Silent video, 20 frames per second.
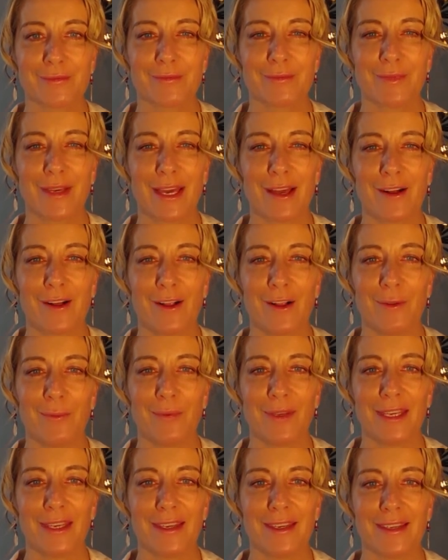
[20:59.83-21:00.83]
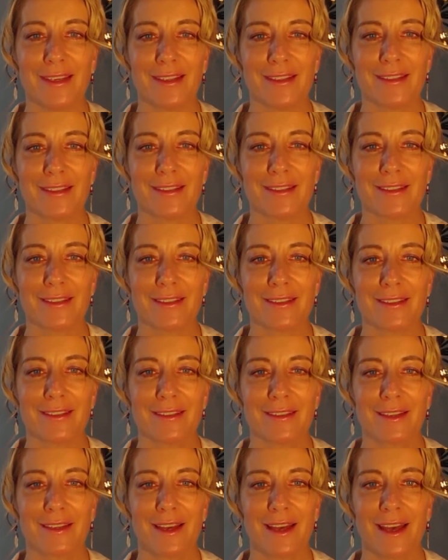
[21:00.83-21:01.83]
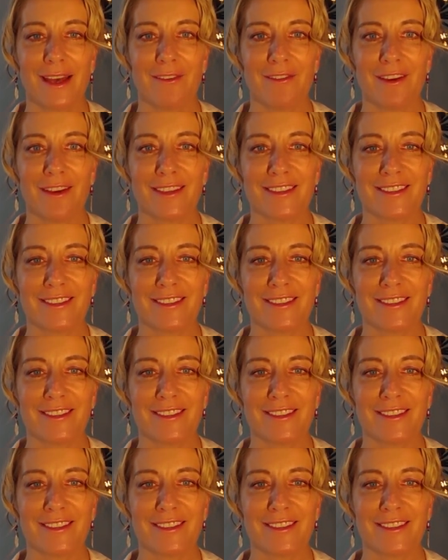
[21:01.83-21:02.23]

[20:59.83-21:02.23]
May all beings have